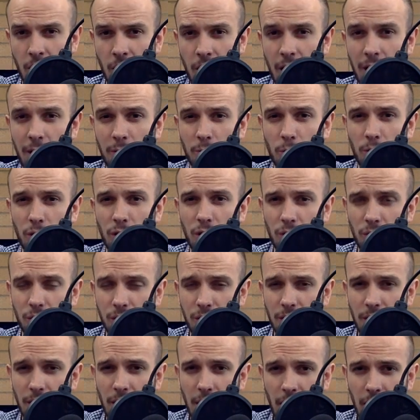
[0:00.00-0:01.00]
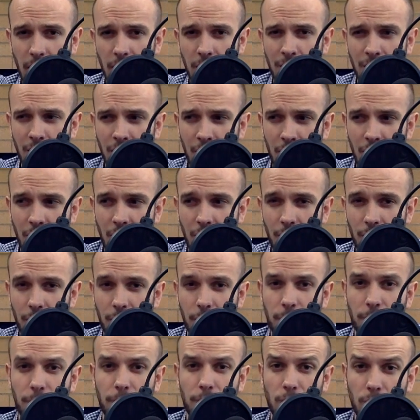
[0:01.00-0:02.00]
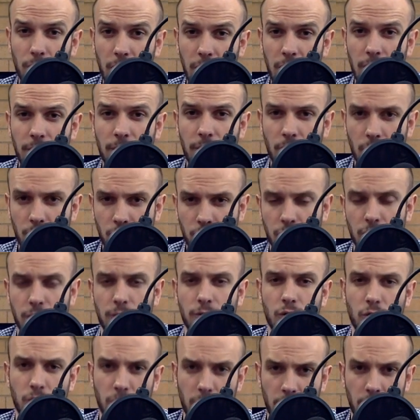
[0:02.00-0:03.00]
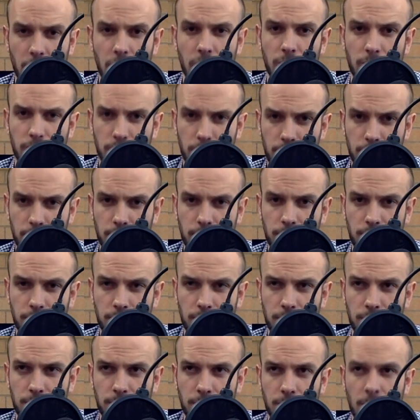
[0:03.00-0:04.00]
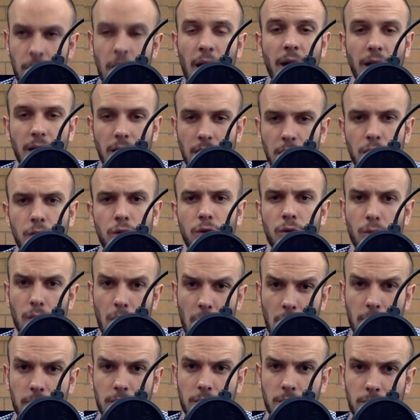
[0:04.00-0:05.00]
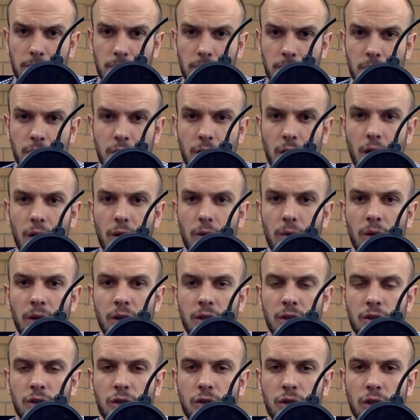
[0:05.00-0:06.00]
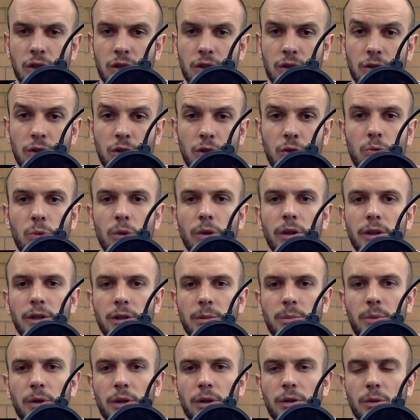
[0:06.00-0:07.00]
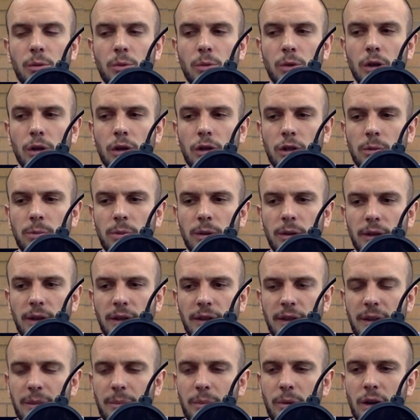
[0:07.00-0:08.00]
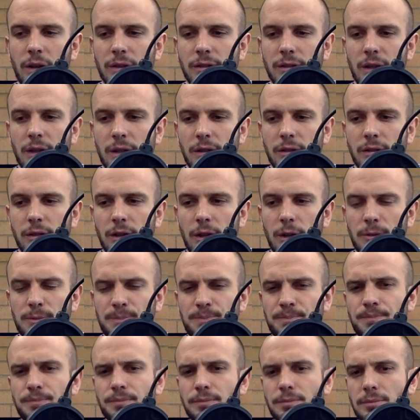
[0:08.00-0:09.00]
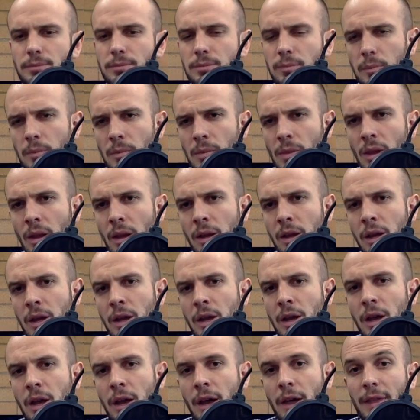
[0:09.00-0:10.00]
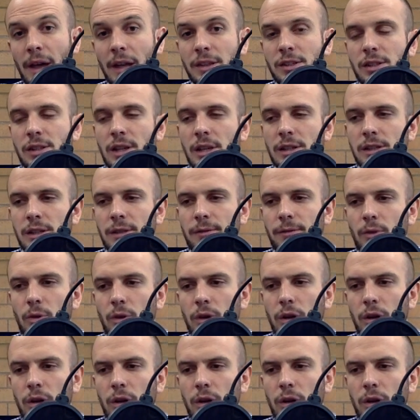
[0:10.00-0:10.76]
And we're using that on the free version of Trello. I kid you not. So it's just, are you willing to put in the work to build out that process? So that's it for